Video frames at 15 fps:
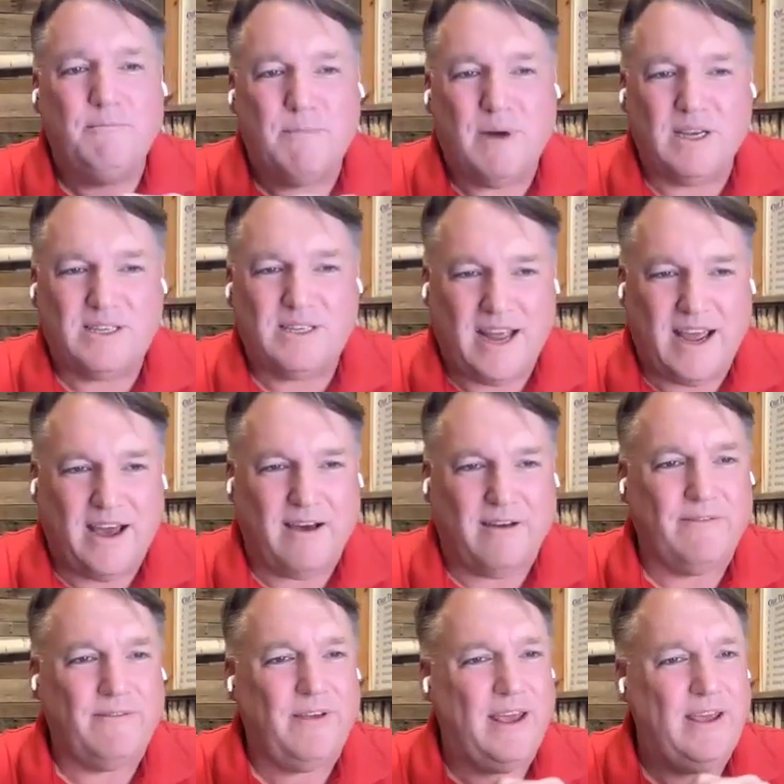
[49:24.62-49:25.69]
must
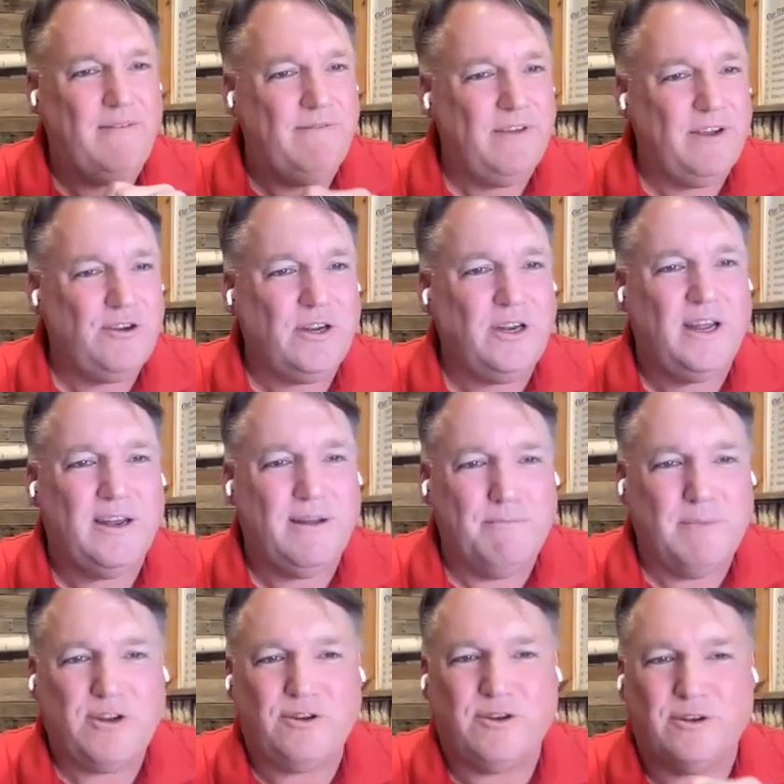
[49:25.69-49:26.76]
have a vision and a
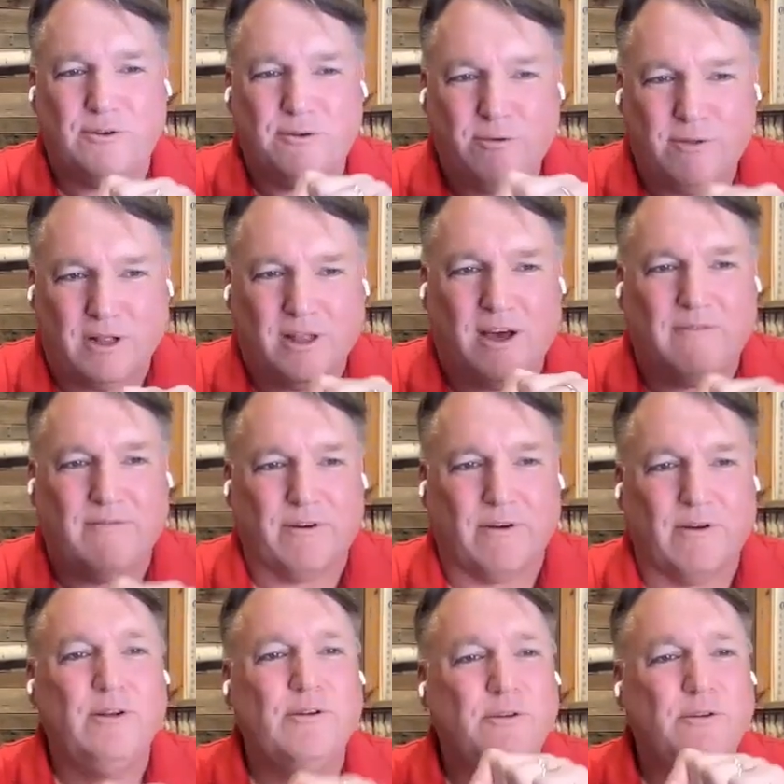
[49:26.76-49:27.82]
mission to the
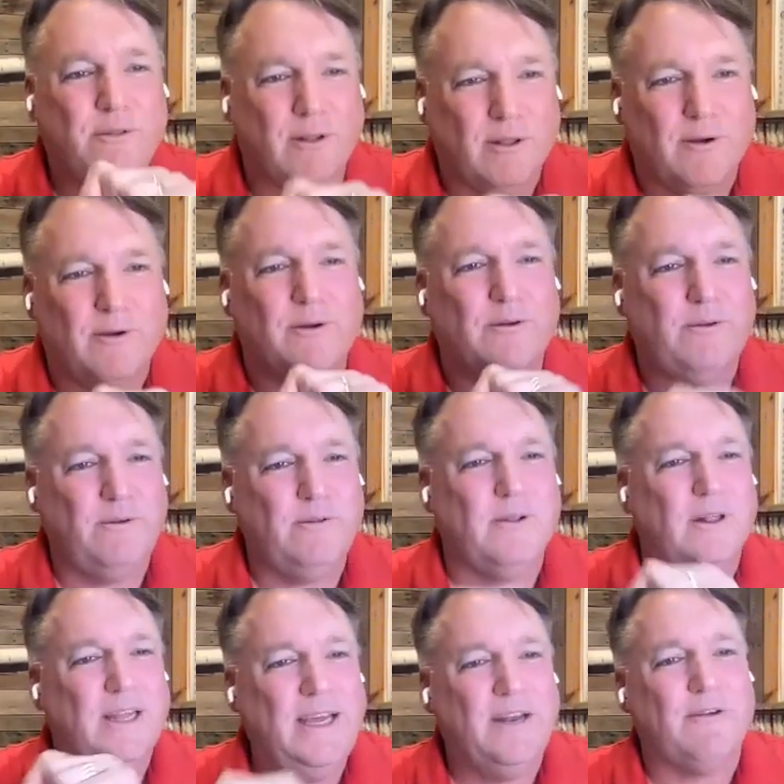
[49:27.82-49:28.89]
lover, to the learner, to
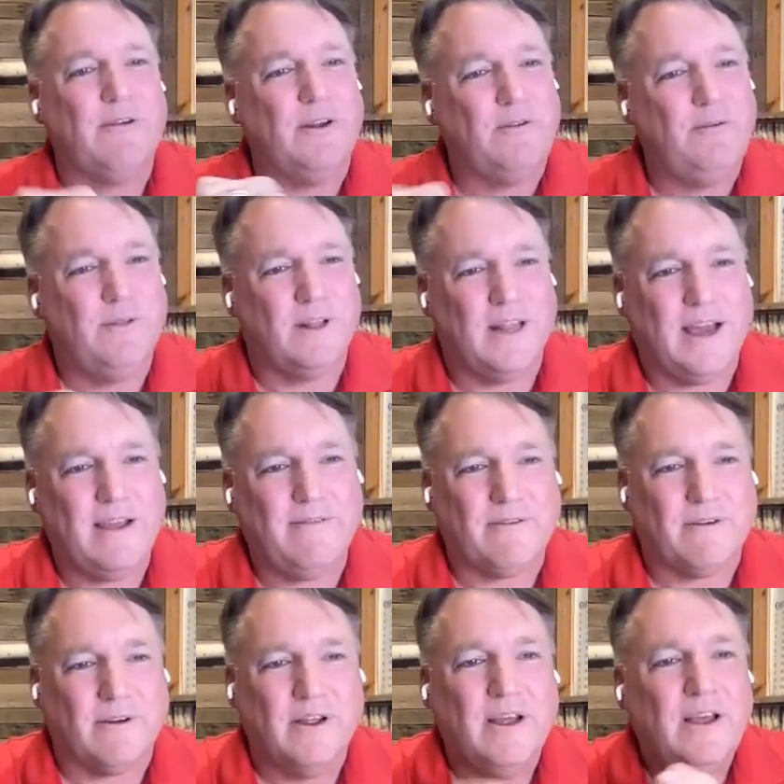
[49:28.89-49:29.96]
the leader, and to the
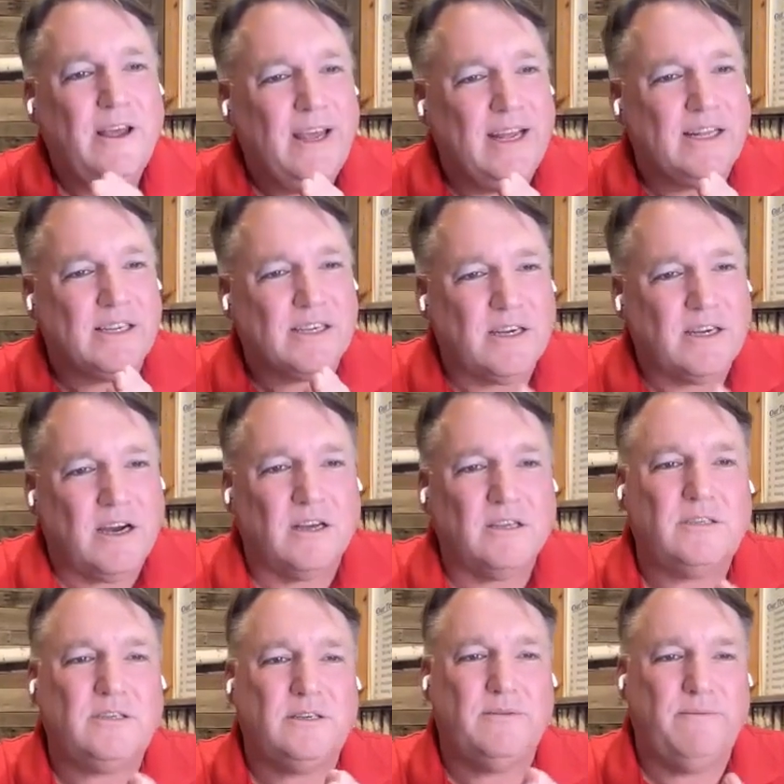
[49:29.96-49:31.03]
lifer. It's
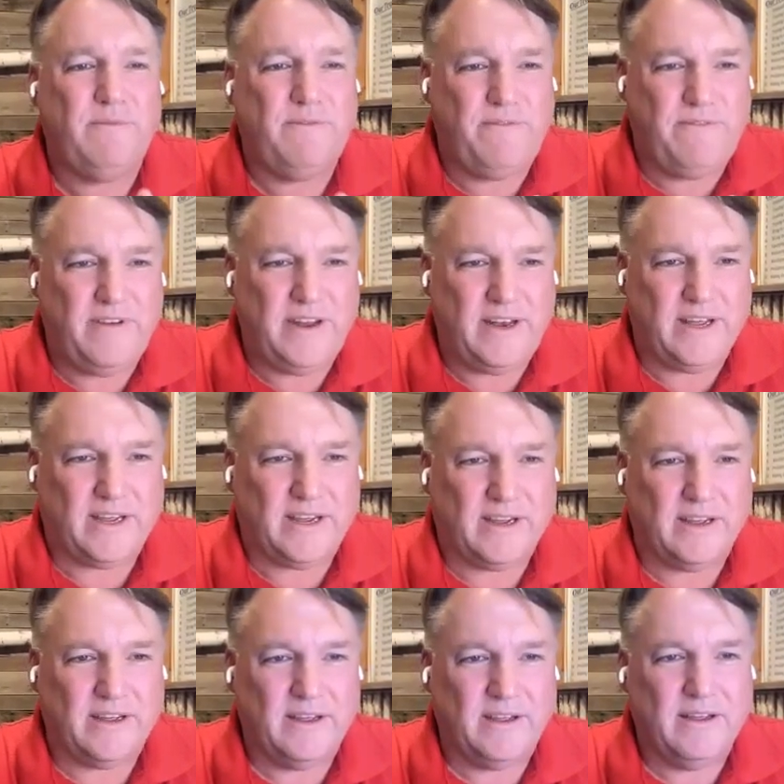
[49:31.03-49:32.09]
custom
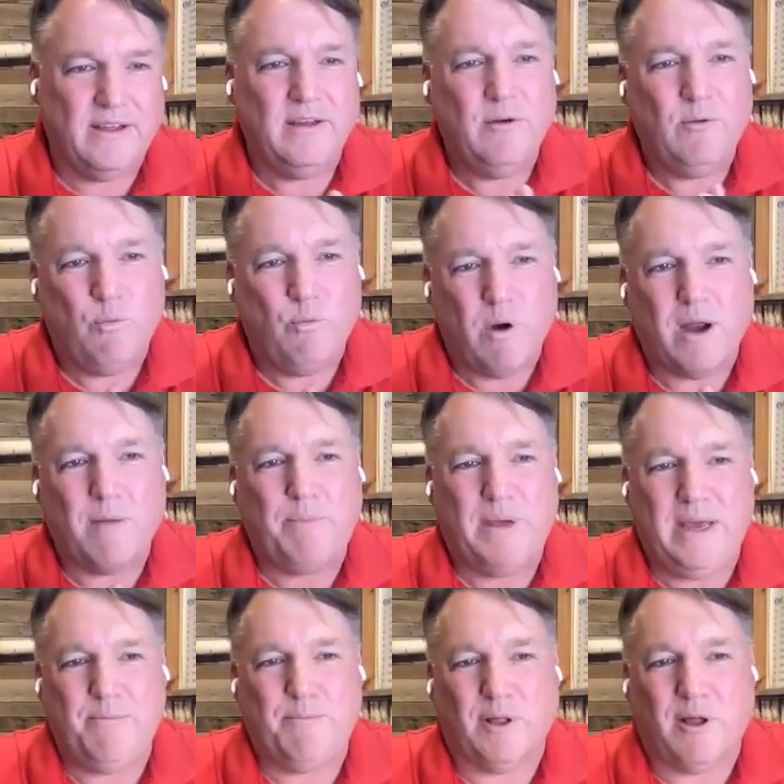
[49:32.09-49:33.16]
fitting where
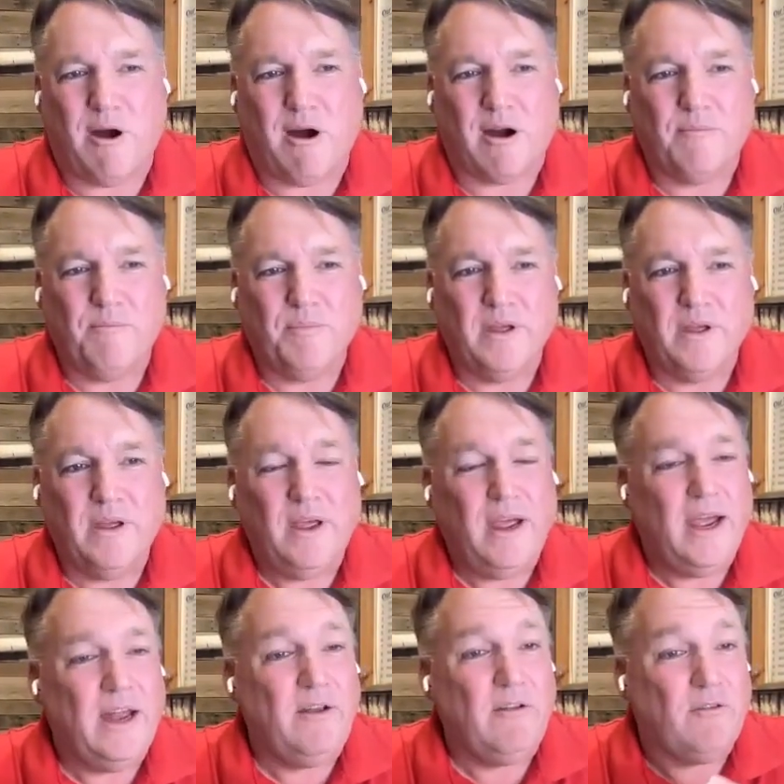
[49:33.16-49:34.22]
people are.
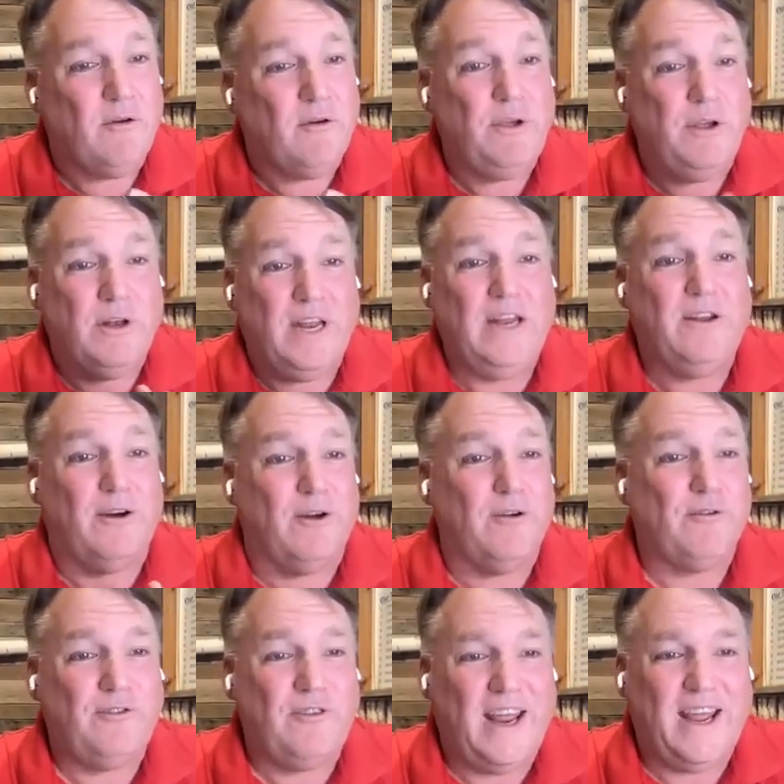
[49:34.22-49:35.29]
And so you need to
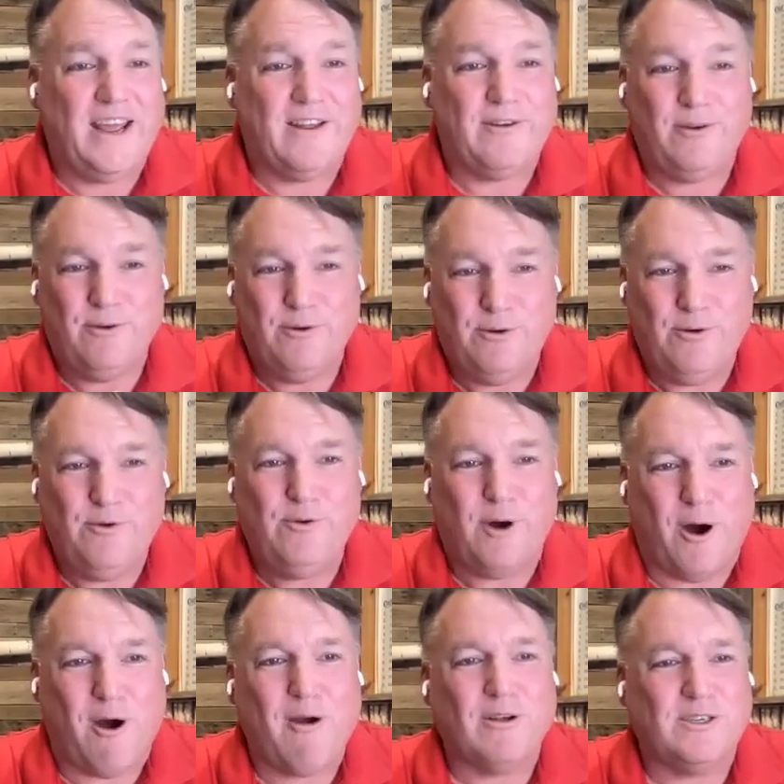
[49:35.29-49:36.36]
understand
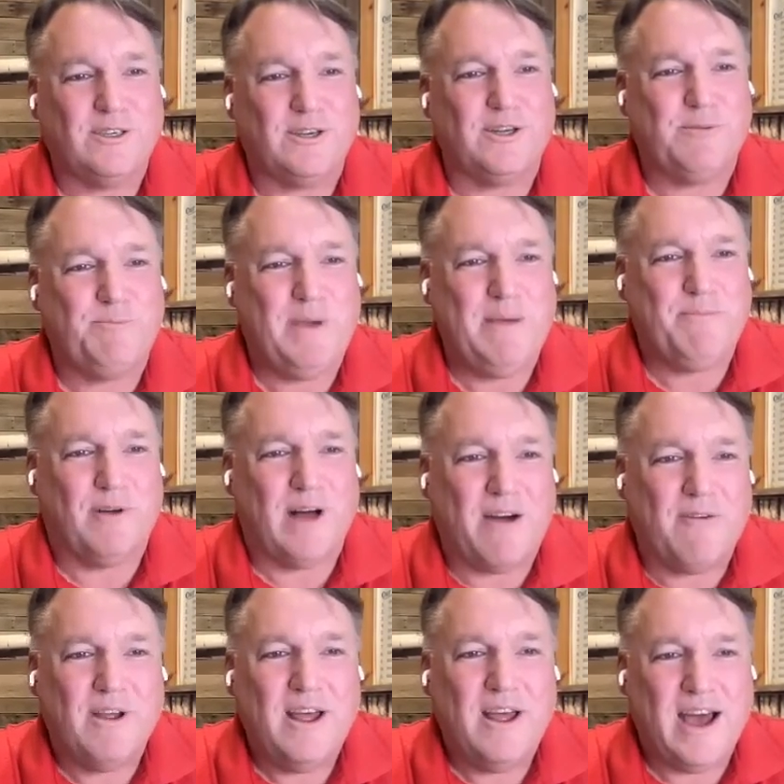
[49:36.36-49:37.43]
who are such people?
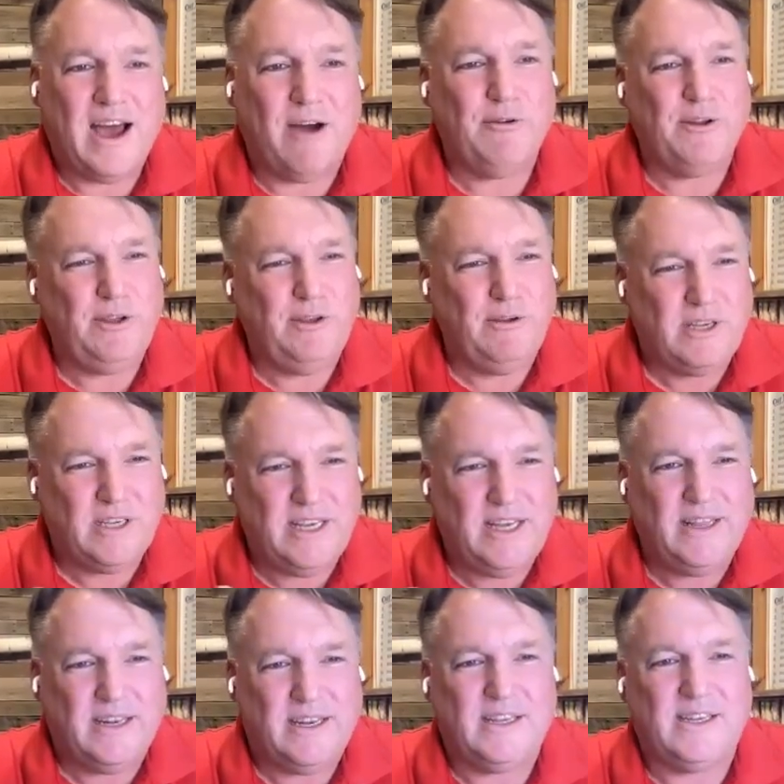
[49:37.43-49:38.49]
How, how do you
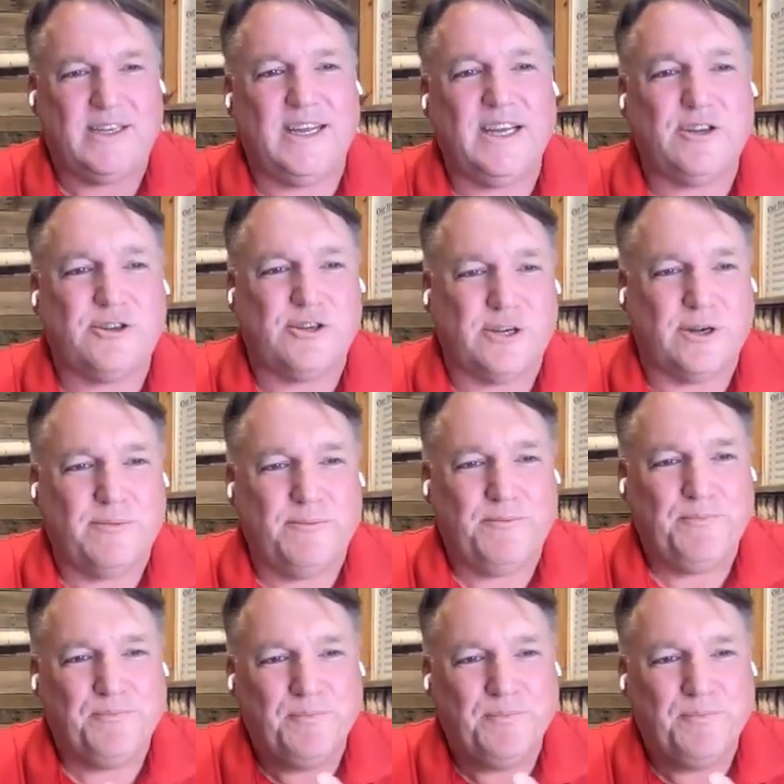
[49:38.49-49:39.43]
see the distinction?